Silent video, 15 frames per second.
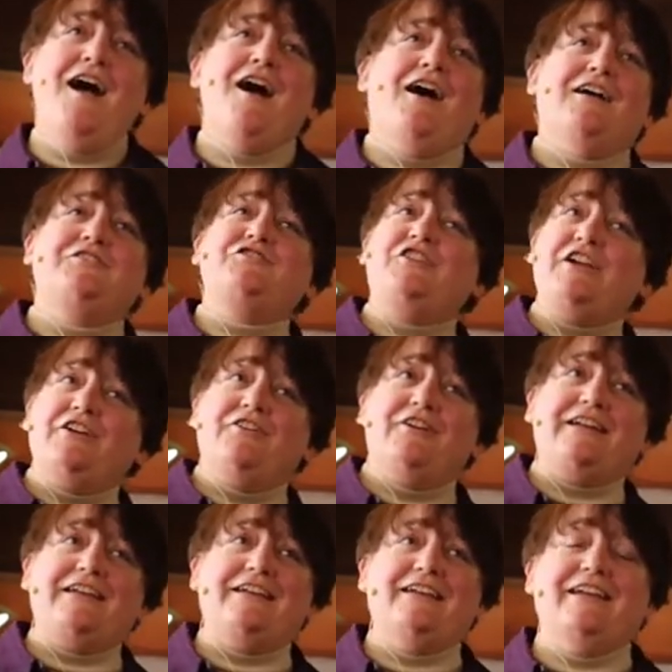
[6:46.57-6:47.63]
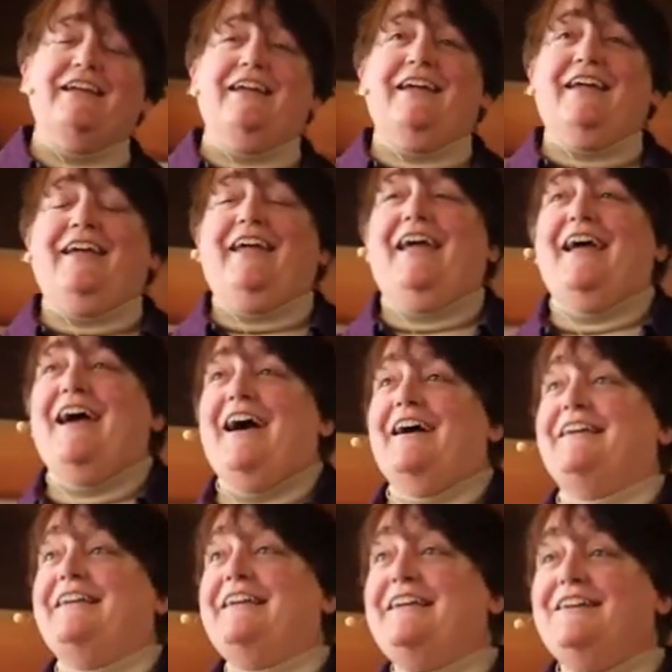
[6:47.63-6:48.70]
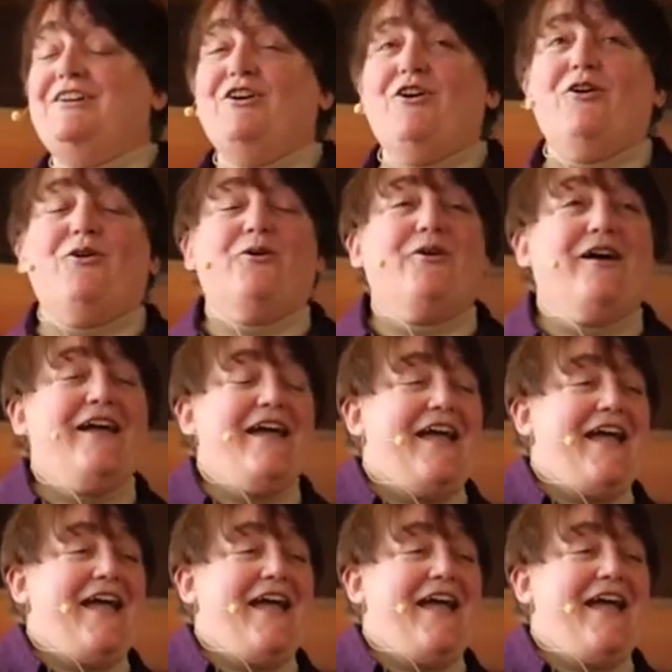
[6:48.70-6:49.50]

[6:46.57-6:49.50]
a cherry, a ginkgo.